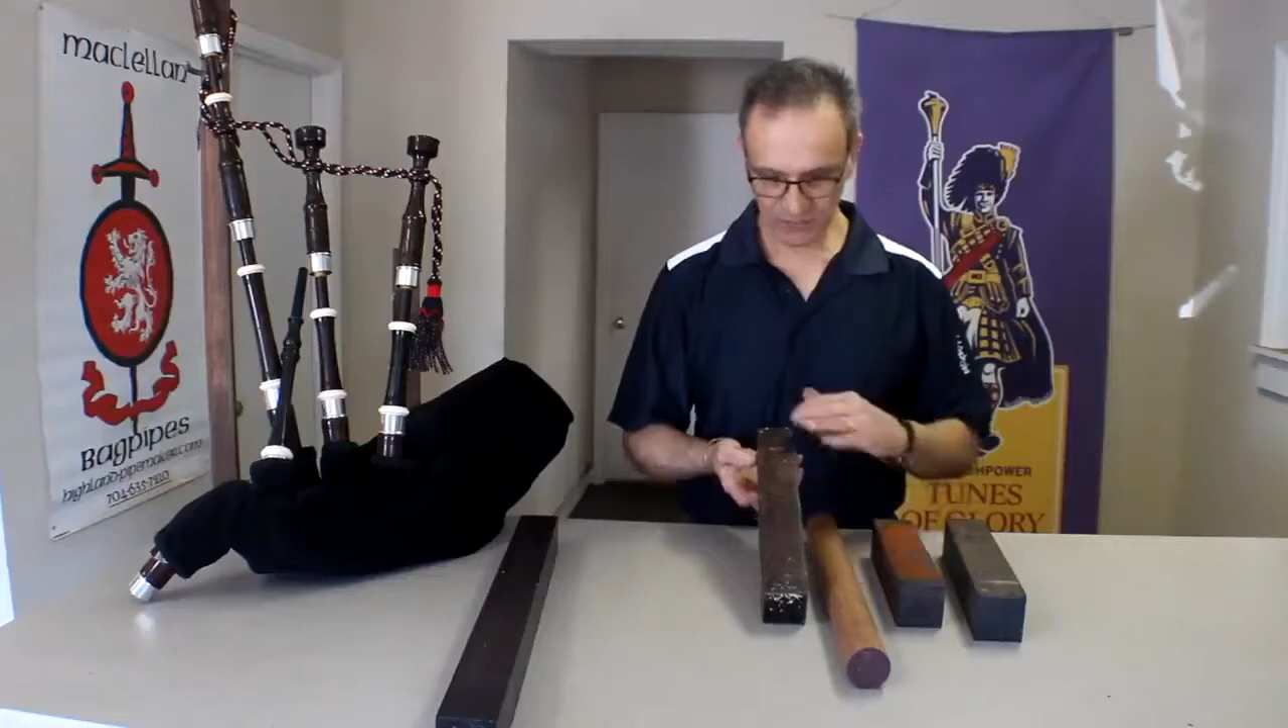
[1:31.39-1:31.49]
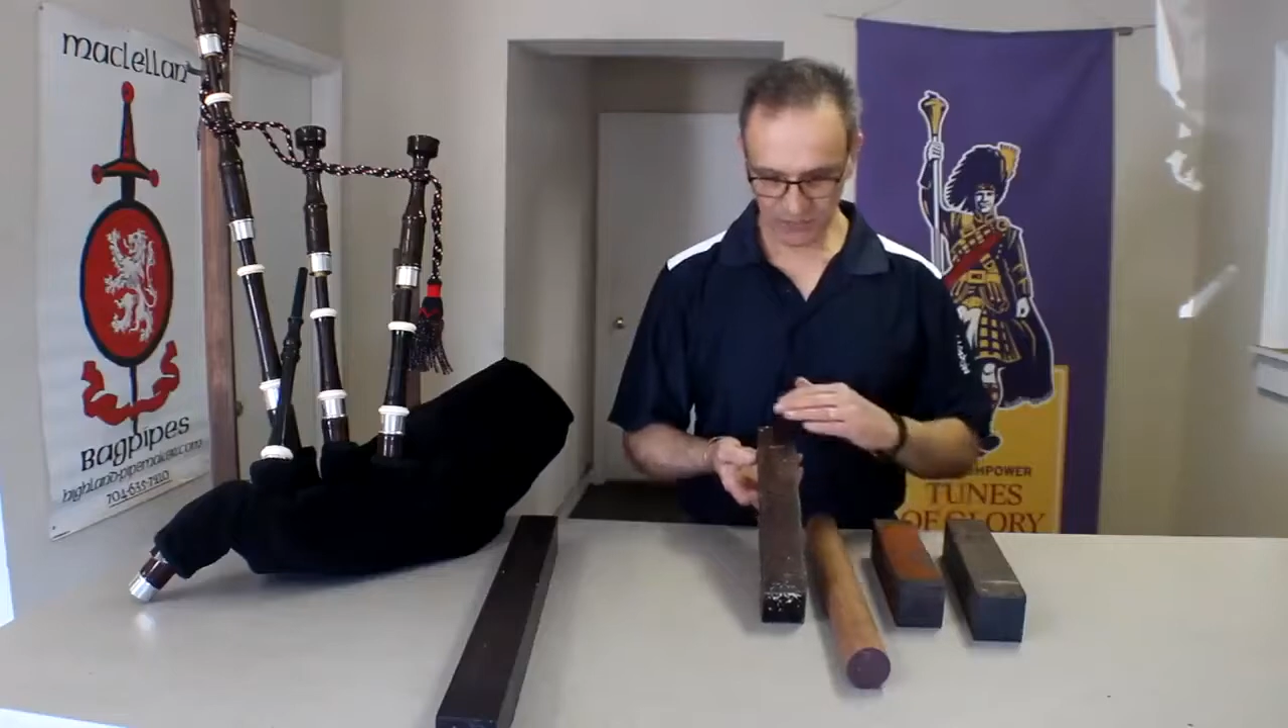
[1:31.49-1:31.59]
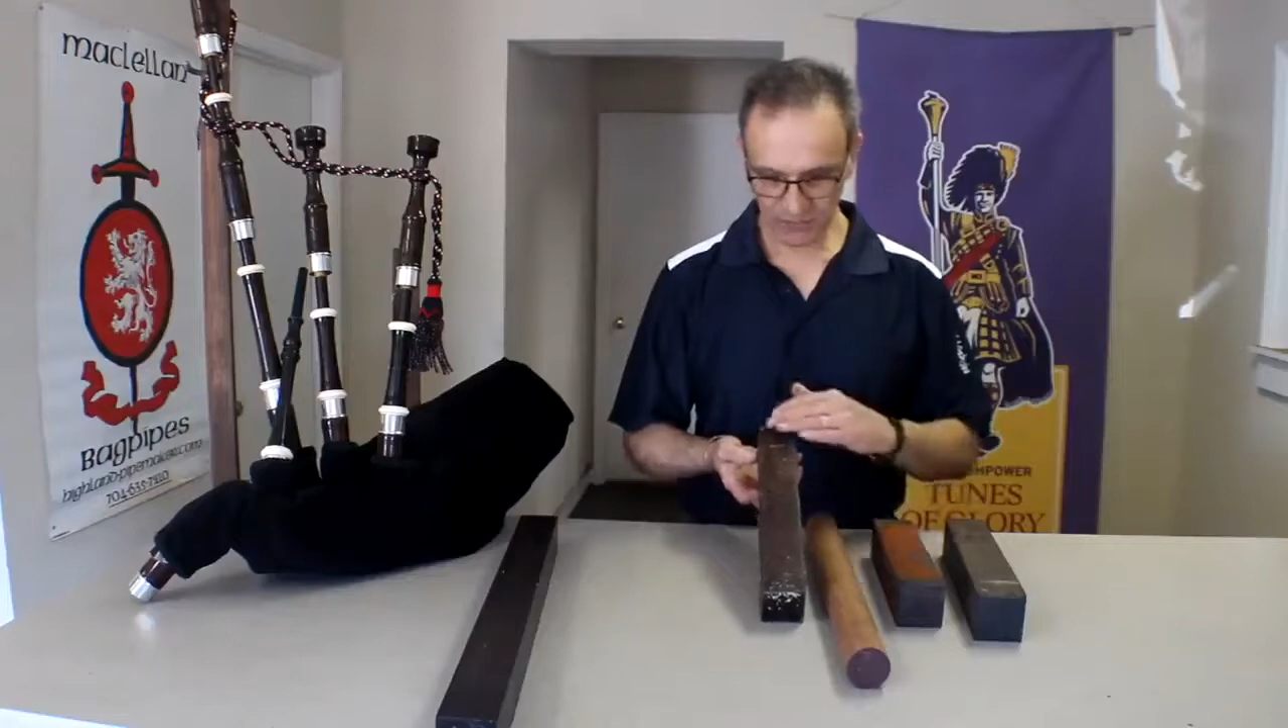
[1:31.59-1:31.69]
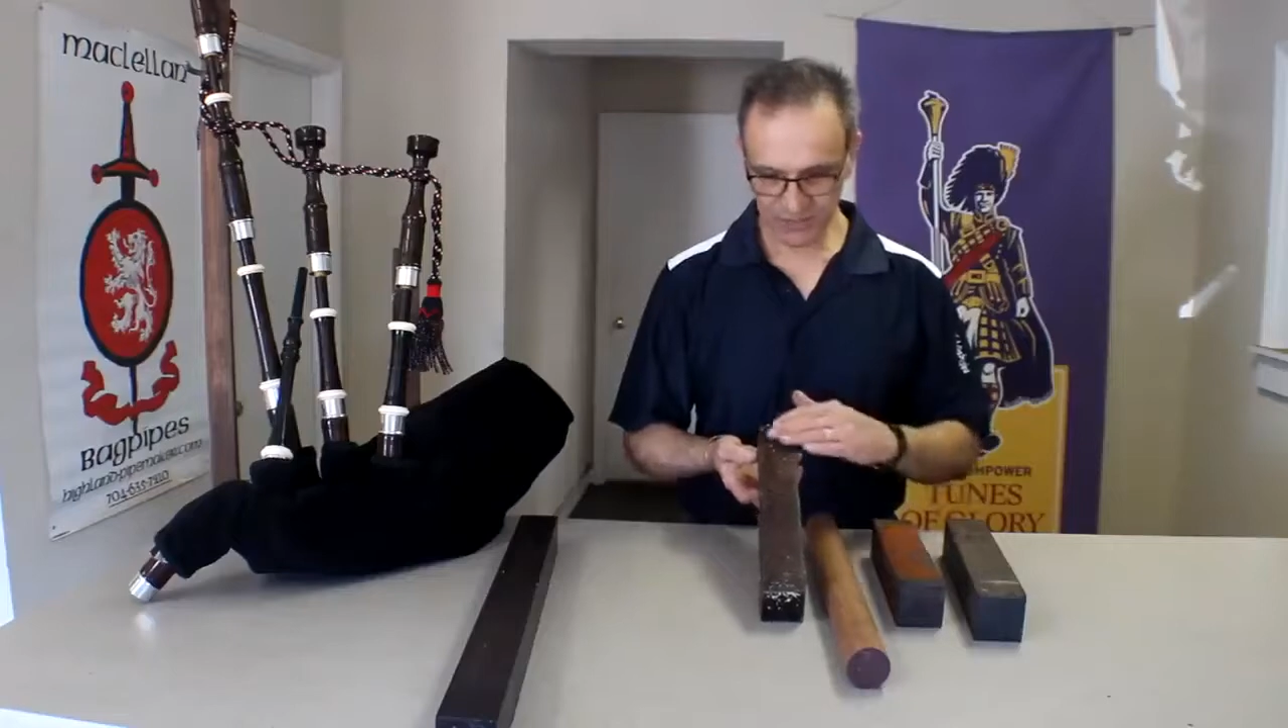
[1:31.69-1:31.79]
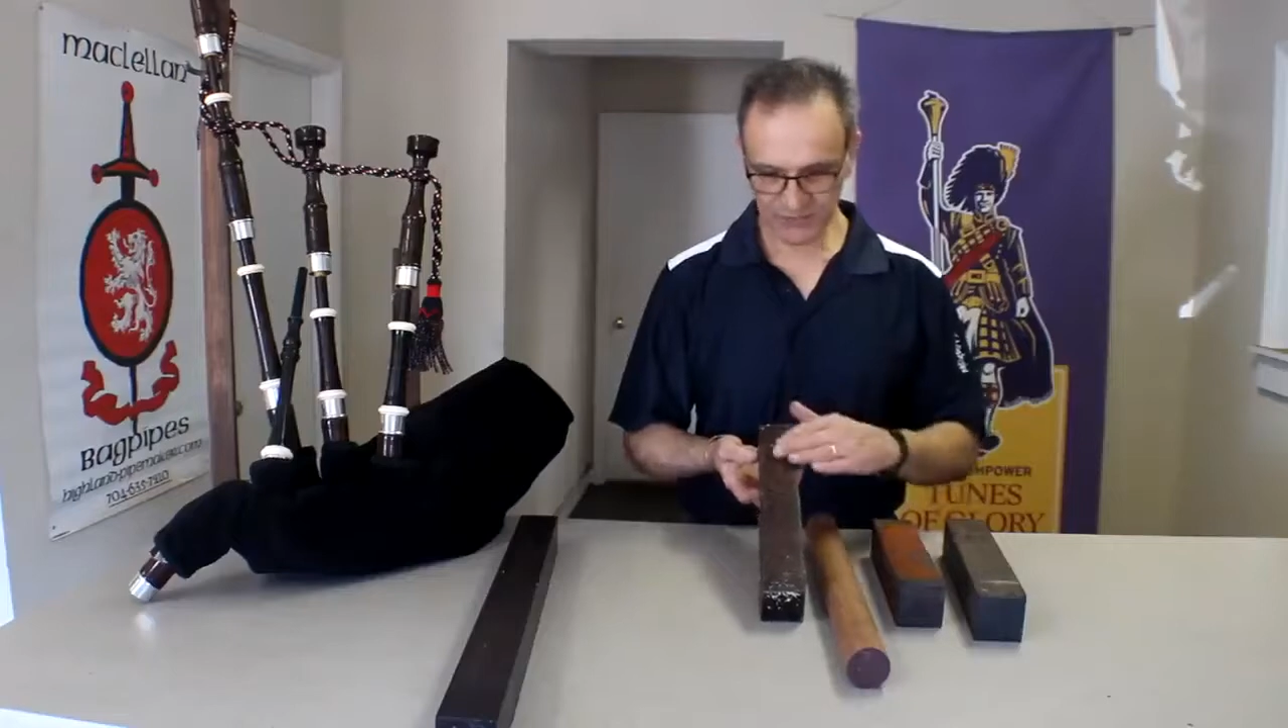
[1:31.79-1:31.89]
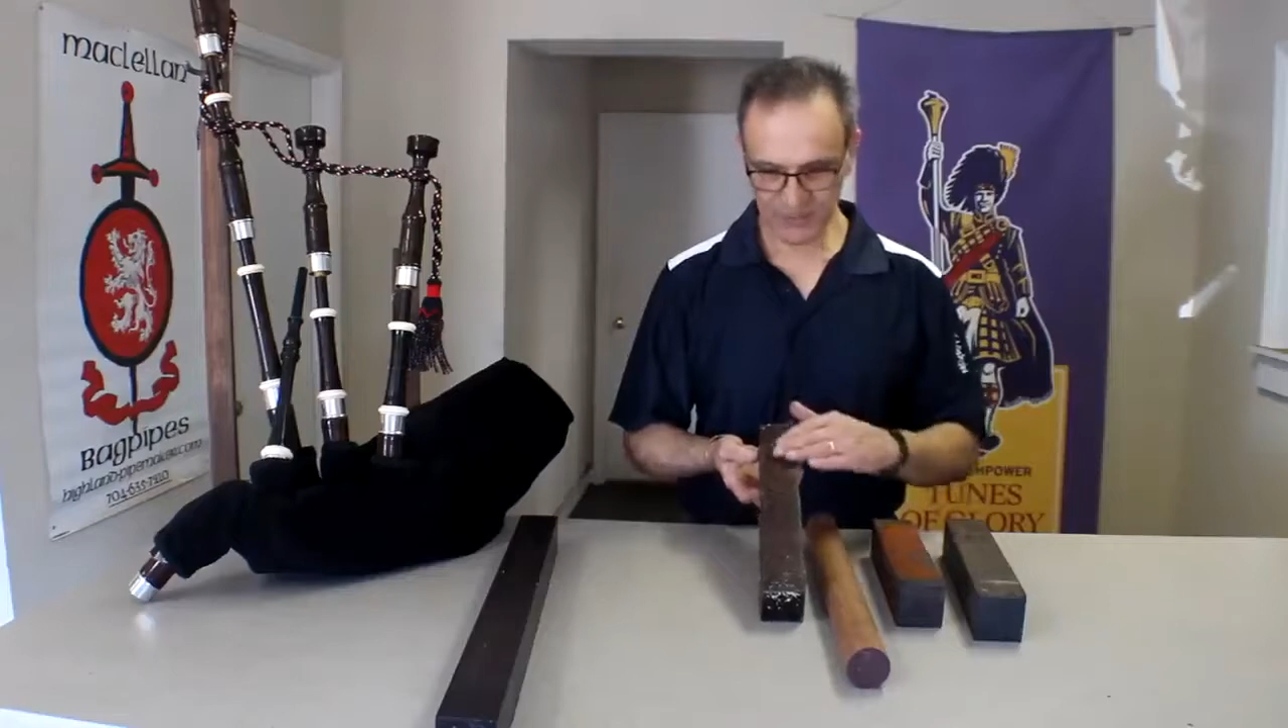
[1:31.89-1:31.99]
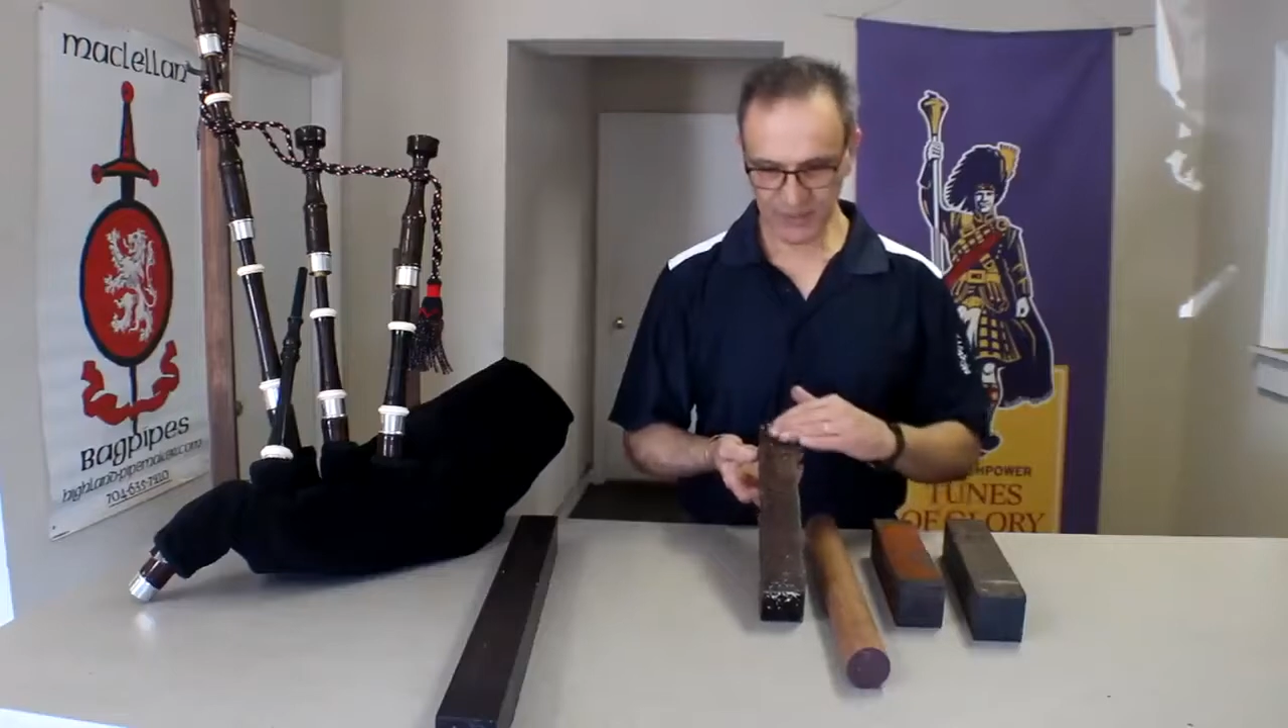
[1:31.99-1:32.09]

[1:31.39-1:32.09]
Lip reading: really for